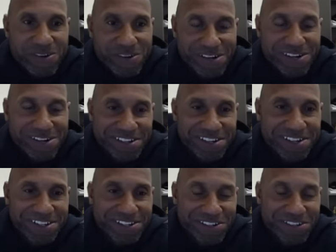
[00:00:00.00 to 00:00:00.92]

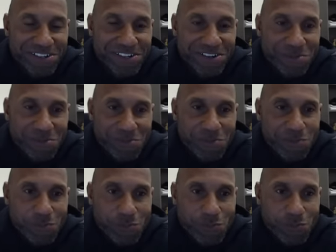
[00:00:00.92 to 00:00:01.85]

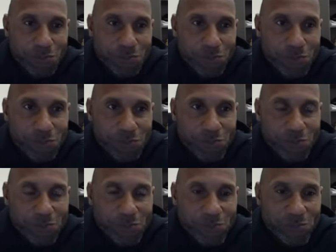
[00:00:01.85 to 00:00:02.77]

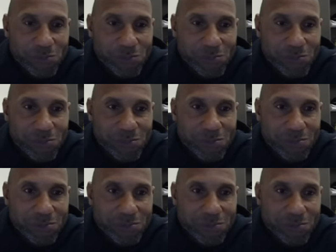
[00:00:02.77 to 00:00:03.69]

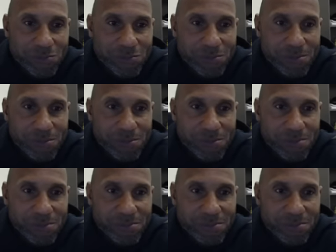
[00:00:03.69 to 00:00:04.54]
[no speech]